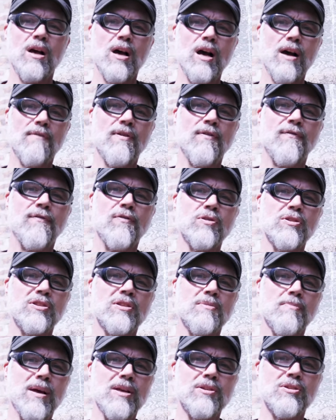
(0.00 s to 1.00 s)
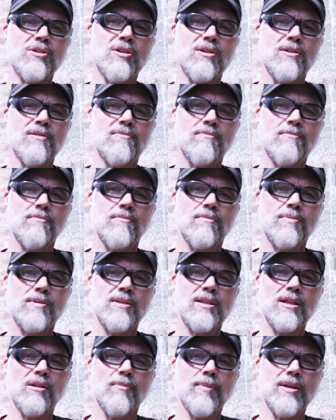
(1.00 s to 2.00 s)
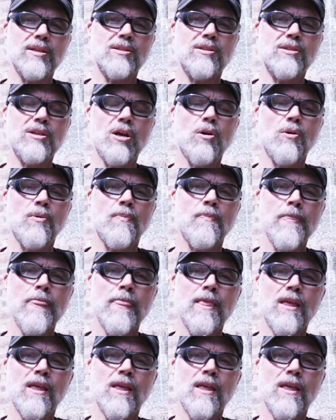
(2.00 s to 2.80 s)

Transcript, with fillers: of a full semester syllabus. So